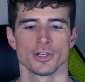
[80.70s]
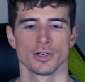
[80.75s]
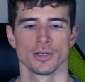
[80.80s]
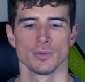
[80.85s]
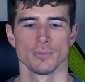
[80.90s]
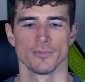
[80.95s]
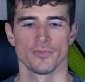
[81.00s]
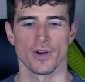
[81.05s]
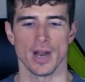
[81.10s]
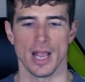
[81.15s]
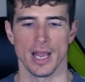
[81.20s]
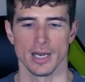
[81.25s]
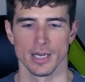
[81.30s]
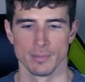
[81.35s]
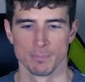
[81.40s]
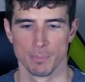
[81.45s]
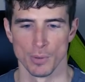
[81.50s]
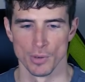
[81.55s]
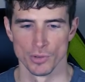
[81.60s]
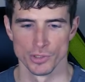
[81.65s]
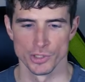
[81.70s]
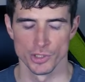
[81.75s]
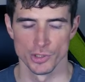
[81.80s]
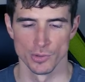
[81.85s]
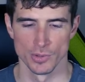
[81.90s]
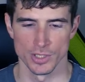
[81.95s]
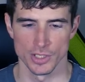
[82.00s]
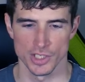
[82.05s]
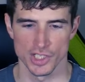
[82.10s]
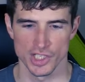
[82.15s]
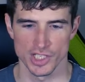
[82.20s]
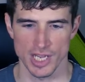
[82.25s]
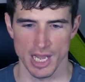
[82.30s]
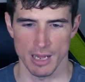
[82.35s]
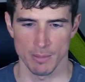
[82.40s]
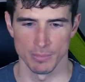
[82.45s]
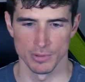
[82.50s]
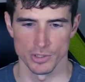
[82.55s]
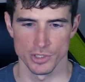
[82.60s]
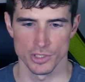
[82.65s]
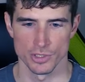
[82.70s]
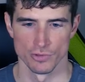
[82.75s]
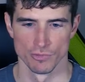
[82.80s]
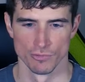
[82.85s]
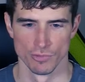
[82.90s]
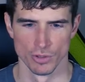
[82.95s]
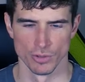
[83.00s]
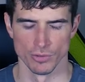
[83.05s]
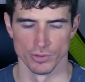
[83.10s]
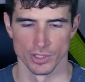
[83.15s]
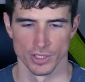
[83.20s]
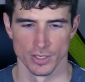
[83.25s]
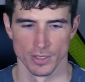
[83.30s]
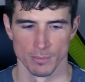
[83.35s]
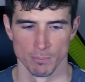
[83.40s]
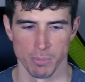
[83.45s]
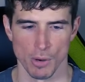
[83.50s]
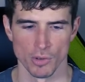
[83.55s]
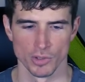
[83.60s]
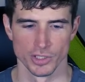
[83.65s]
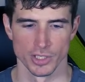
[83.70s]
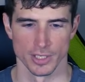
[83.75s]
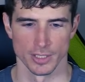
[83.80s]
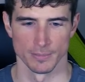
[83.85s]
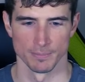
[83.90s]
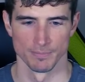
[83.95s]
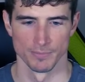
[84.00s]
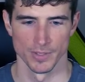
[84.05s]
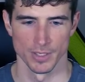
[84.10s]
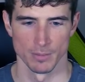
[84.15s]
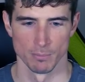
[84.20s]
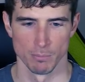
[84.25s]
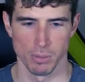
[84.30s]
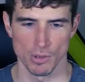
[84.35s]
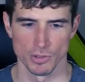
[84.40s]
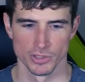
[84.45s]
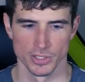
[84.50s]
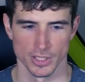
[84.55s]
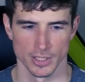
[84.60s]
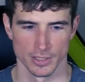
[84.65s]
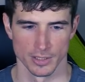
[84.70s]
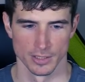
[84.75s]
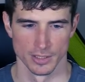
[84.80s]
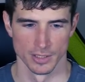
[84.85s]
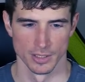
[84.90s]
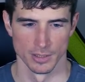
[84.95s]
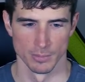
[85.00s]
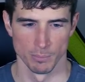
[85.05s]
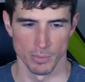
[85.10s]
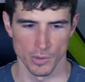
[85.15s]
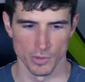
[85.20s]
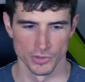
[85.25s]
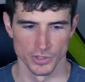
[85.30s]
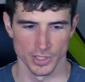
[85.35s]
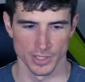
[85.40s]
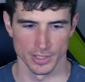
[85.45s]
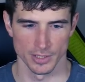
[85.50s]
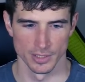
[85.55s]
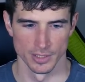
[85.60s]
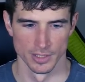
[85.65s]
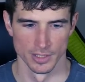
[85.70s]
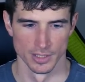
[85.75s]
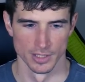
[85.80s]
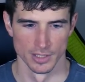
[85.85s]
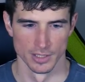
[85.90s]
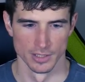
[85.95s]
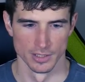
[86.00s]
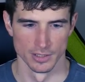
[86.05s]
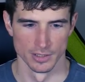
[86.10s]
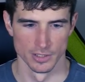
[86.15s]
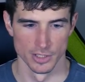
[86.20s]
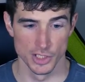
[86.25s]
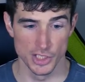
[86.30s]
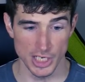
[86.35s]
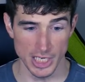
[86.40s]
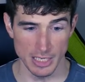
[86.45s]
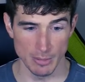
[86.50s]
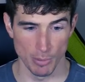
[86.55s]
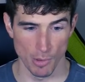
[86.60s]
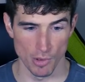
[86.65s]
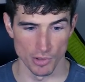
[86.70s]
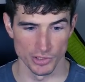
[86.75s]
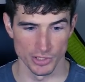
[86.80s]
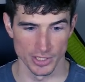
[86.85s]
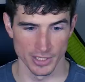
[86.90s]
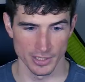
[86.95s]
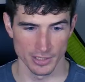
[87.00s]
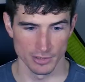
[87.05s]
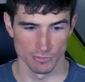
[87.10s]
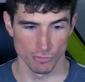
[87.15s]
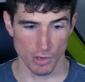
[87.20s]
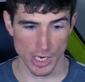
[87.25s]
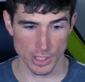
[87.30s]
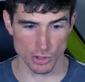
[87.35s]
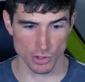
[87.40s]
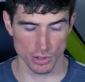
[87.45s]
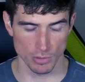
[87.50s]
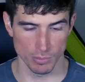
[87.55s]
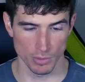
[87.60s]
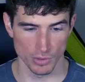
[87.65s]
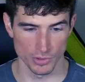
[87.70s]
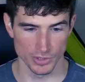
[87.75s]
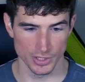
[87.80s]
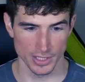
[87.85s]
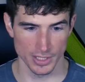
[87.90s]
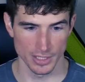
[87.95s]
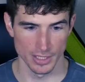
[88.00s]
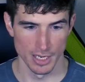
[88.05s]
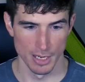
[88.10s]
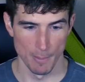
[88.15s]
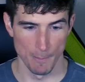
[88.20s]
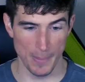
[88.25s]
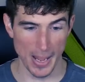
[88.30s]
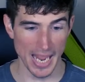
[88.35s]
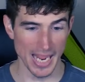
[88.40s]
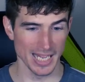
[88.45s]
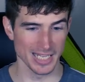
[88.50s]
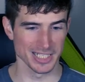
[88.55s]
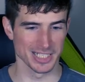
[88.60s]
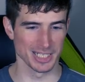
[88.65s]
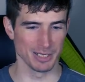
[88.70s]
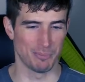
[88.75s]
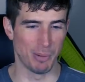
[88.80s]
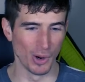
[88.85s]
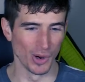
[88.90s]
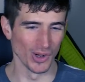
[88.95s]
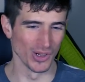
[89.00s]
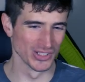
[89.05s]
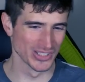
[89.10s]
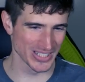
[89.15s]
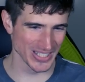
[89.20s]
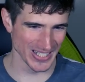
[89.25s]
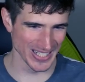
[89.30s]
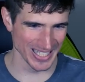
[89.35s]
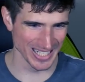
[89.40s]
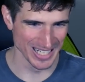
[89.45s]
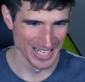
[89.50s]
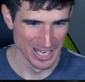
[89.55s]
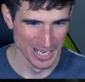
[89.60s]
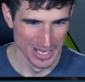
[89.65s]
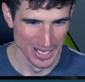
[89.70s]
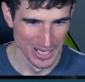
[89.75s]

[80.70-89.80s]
term for adding bolts to an established route? Bolting, bolting, bolting, Z-bolting, retro-bolting, pansy bolting,